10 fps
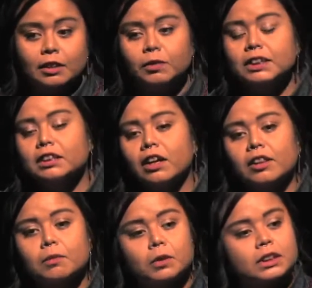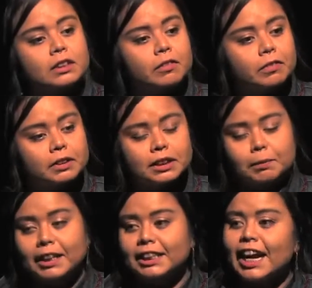and we saw the most
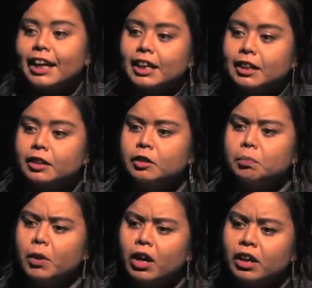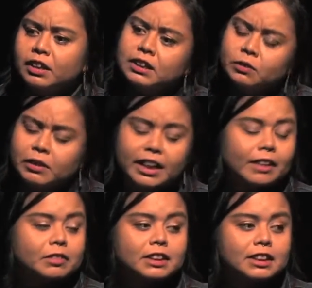spectacular box we'd
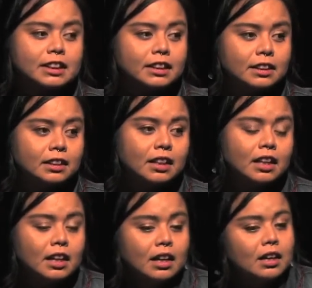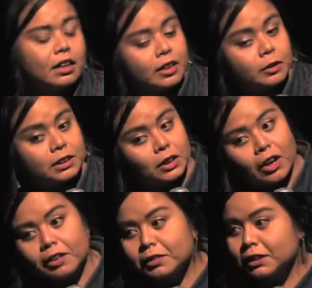ever seen. There was
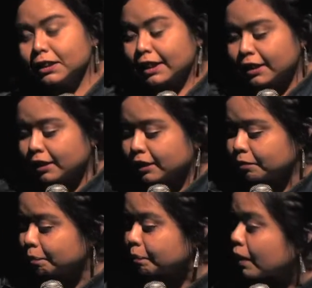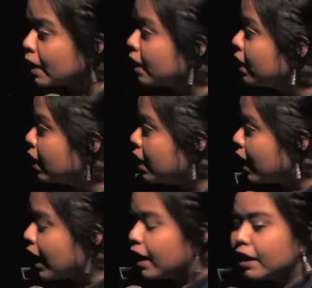carvers there and
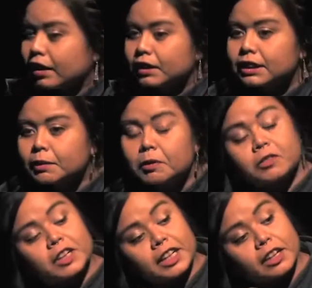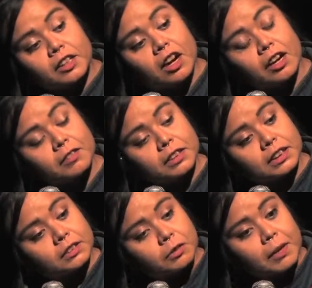uh, some of our young
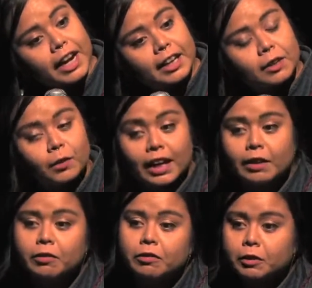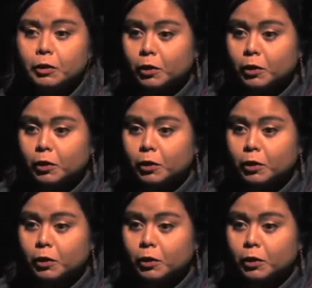carvers from Haida Gwaii flew